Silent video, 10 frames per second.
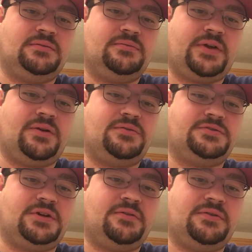Pharaoh
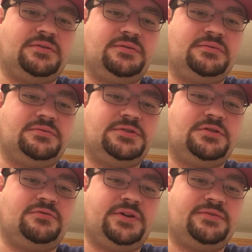Servant
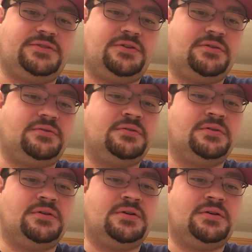050.
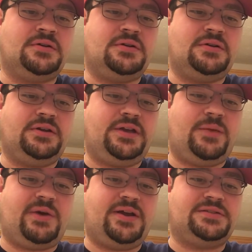It came
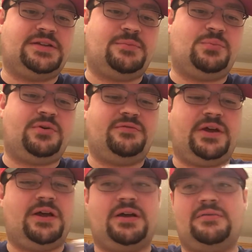back a
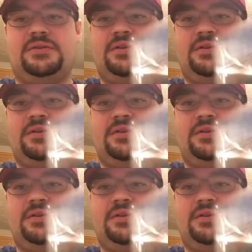7.5, and